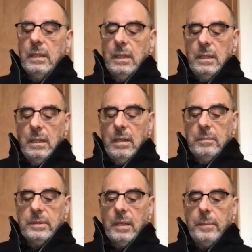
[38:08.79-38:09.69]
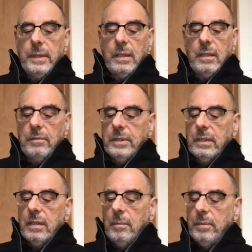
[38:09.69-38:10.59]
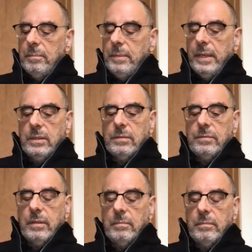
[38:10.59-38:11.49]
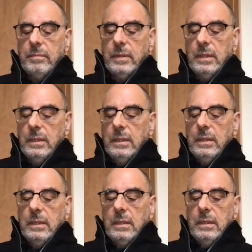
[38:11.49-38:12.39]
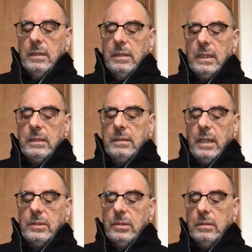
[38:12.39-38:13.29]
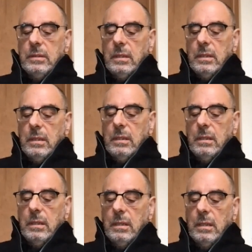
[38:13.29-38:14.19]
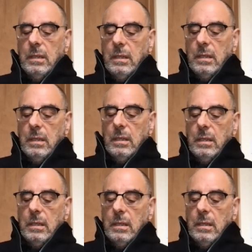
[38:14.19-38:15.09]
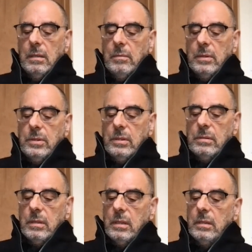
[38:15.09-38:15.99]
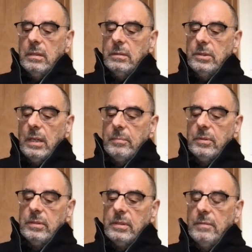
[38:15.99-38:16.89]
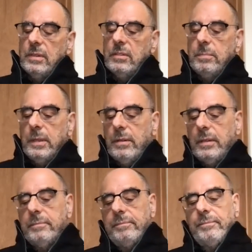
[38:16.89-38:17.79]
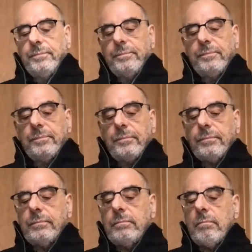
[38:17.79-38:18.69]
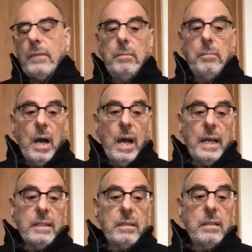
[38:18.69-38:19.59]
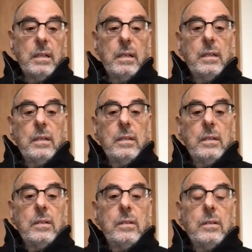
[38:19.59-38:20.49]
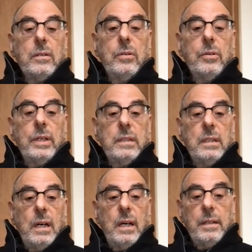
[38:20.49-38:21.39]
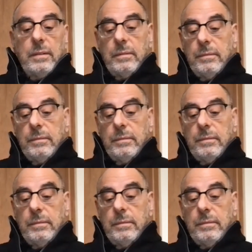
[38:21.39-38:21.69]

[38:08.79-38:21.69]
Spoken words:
And now I'm skipping, and I'll read a couple of pages from the next section, which is chapter 7, Spirit. Mind, who can deny it?